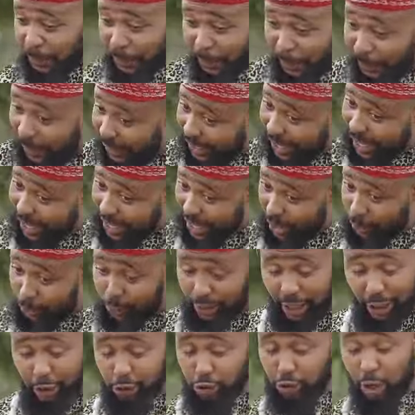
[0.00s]
Well, my guy, I
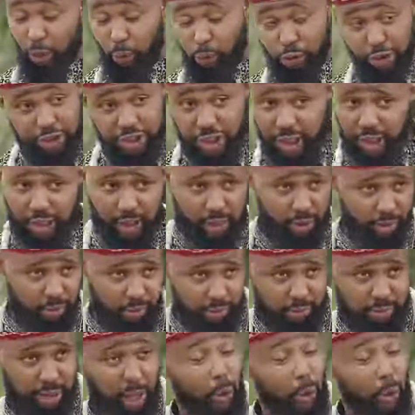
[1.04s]
won't lie to you, I was shaking.